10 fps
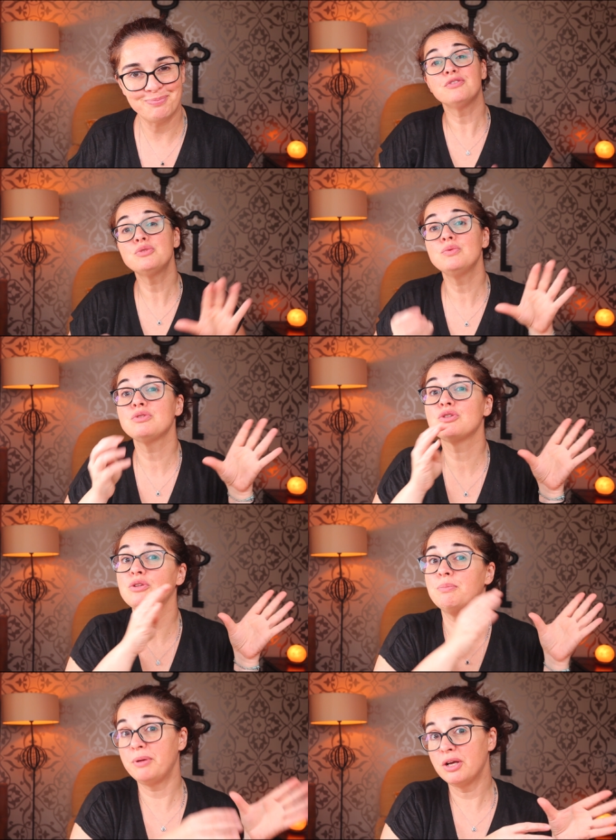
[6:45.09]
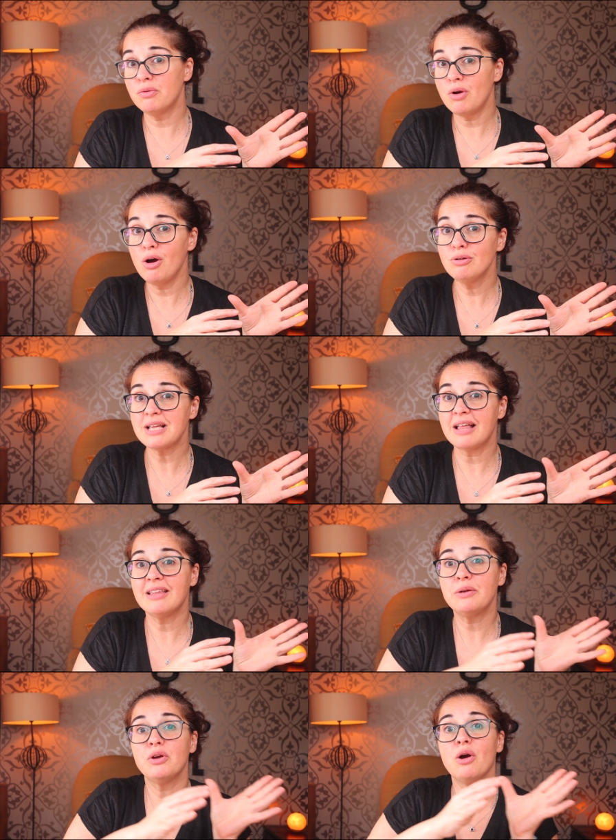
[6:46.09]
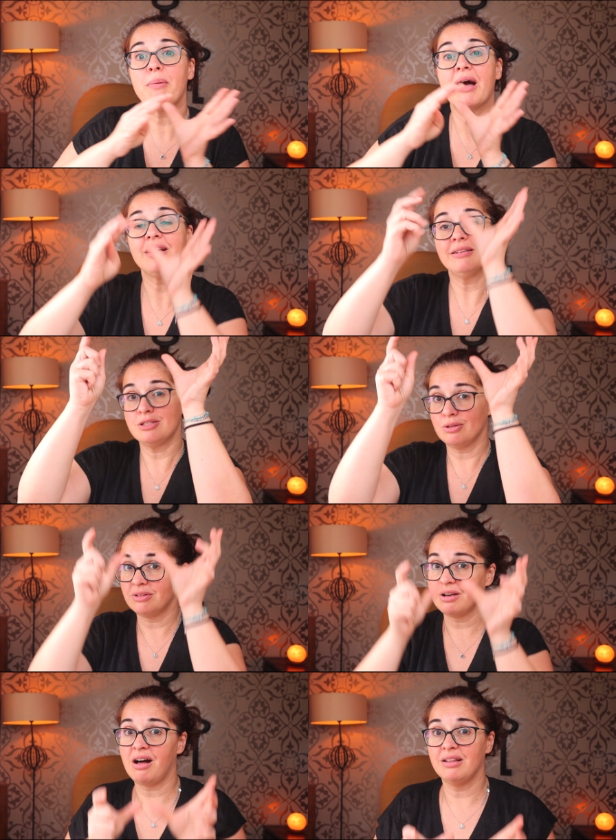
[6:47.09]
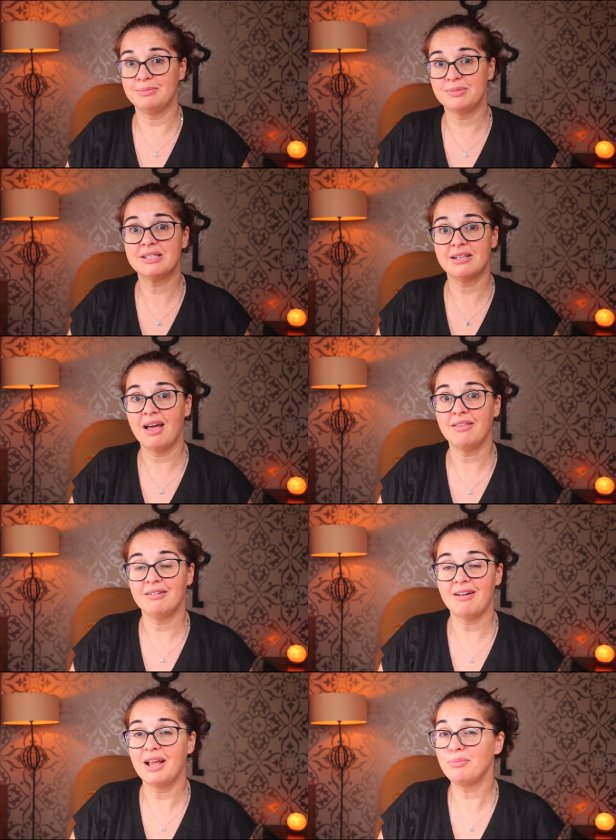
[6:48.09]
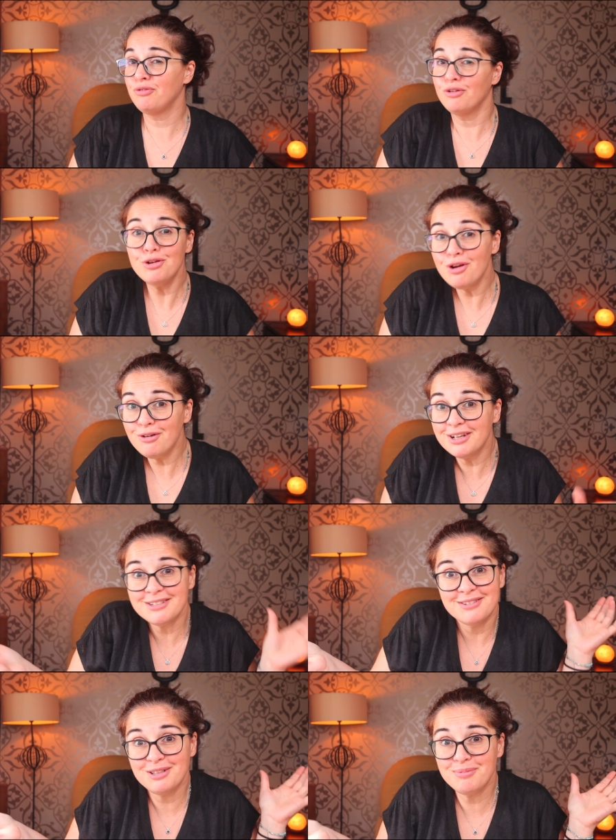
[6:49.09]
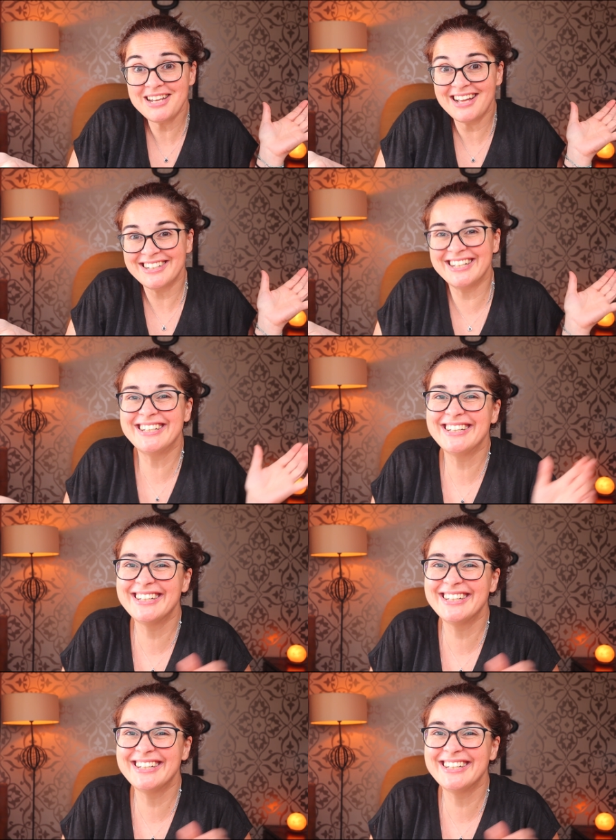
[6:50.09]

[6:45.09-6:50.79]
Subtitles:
So first we will sew the bigger rows, and then we go back and sew the columns together. And before you know it, you'll be done.